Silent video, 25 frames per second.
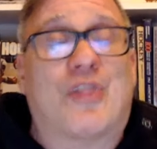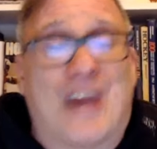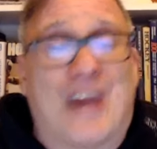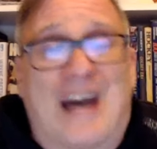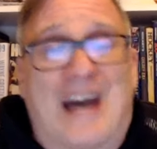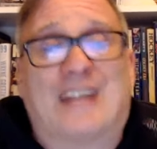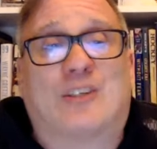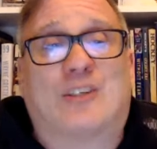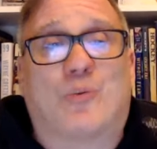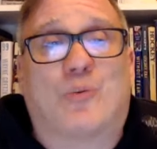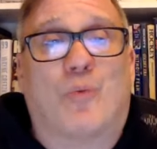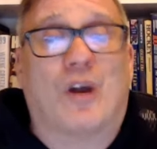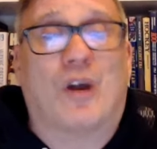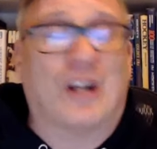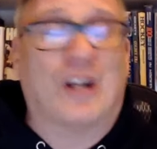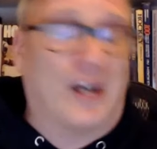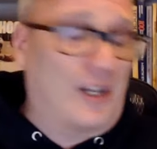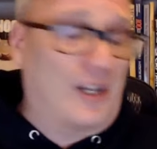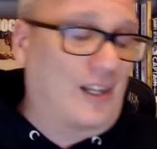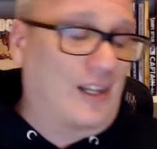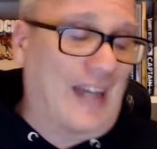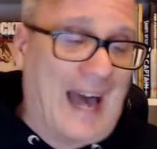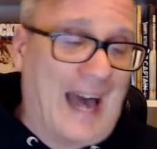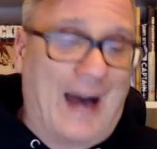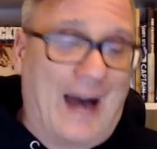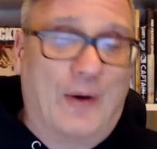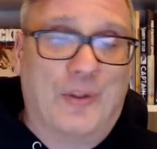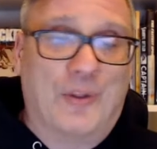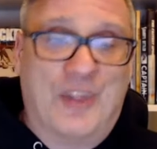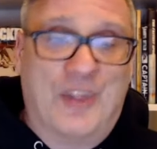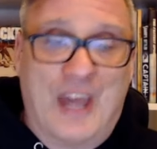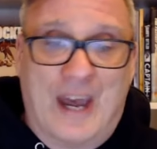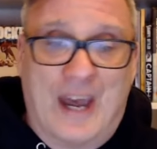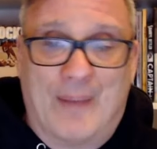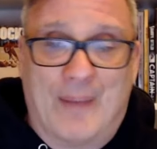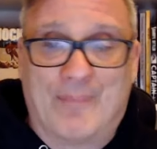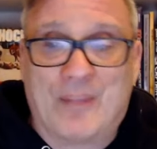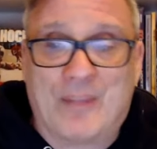That's what allowed
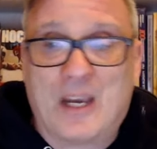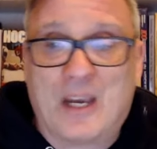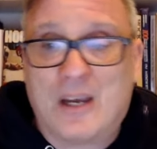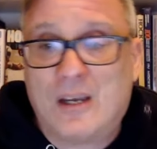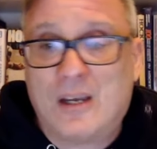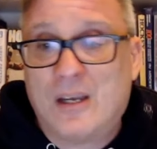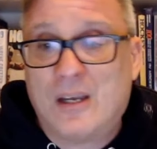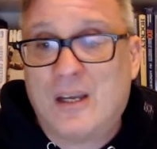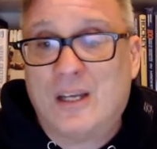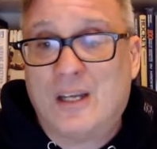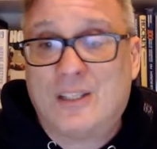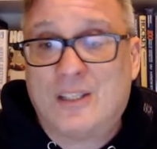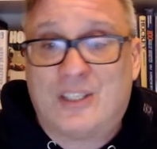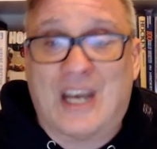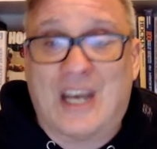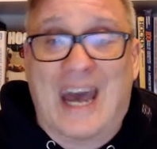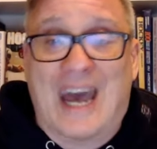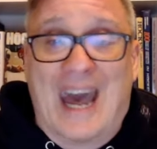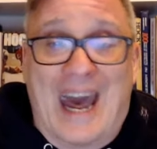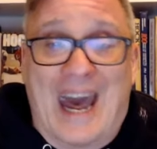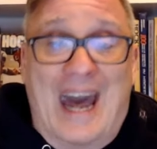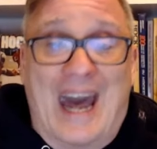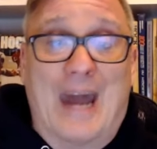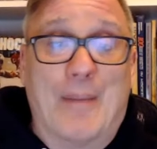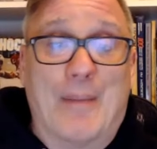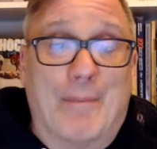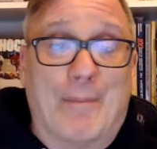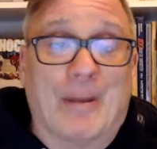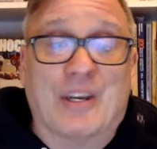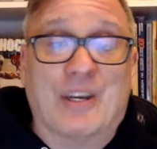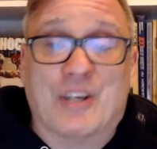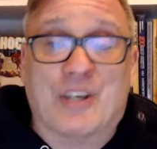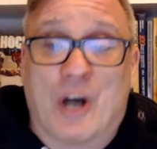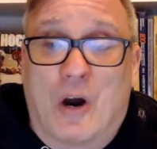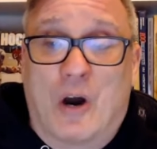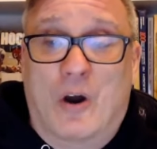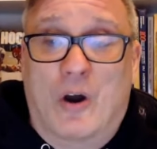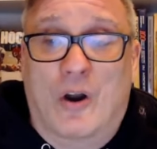them to add
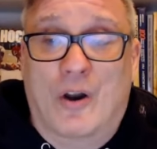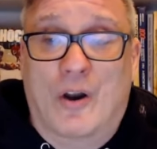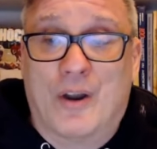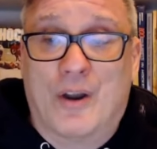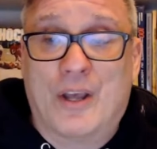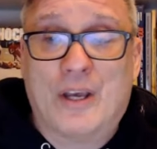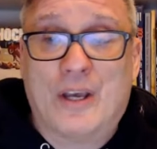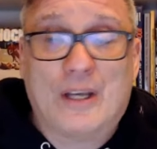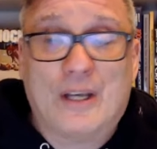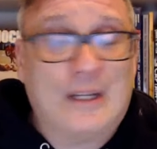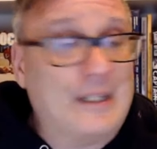Bedard.